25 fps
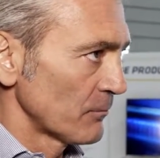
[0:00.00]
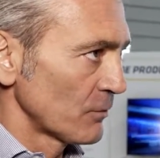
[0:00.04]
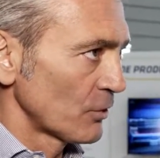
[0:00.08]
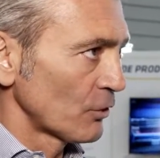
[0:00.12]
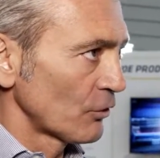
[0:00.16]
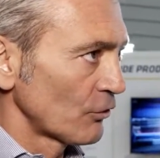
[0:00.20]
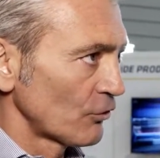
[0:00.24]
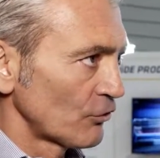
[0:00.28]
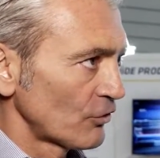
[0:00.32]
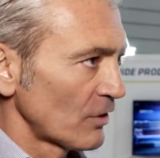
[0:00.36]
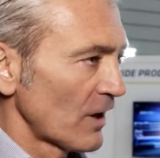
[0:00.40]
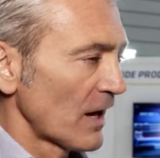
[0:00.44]

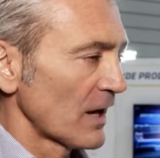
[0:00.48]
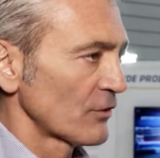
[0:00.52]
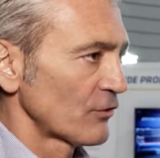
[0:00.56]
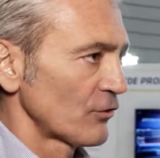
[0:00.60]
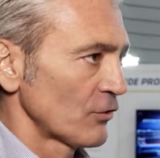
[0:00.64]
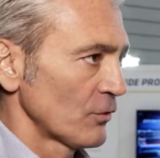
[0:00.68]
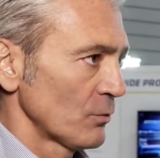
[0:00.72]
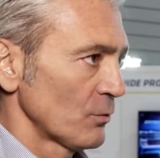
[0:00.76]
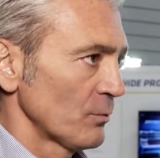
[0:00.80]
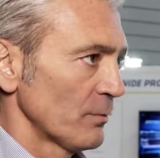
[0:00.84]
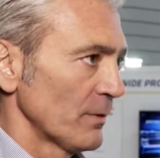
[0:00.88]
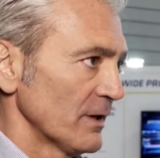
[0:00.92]

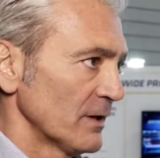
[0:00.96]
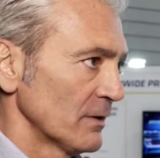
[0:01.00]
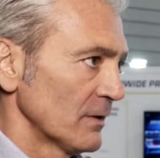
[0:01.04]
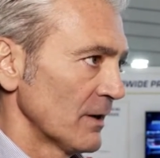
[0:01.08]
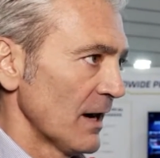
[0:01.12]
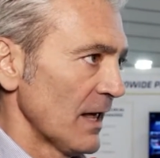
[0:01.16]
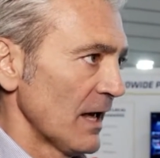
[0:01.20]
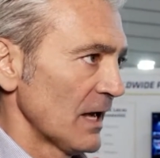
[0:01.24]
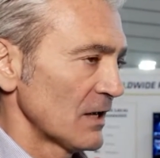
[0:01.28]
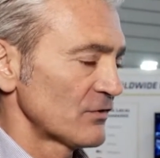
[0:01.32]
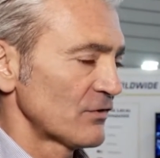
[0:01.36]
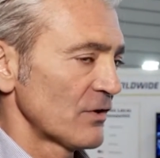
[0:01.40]
construction with
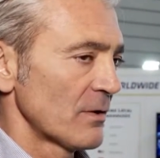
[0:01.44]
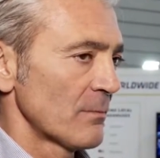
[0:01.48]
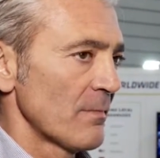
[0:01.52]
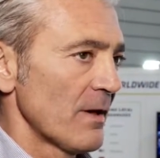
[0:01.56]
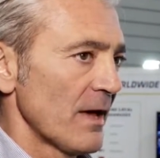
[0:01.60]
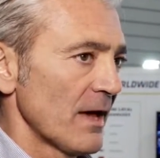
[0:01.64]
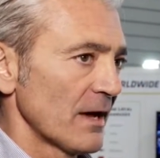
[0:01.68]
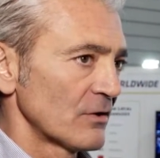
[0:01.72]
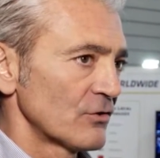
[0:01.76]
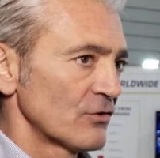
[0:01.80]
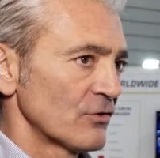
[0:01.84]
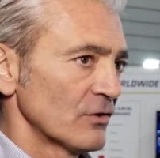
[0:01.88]
glass and
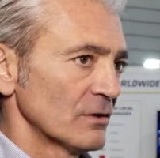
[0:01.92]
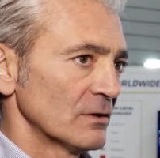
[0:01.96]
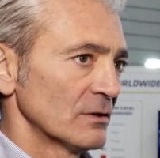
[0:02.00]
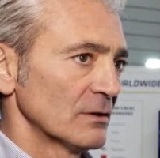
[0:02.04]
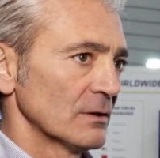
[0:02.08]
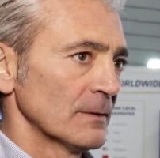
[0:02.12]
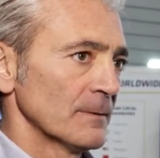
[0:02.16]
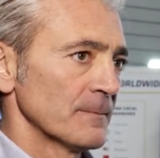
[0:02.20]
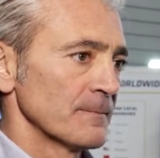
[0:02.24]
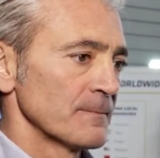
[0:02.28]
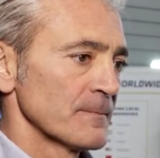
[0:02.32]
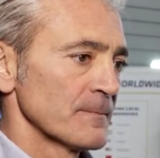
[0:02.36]
backsheet.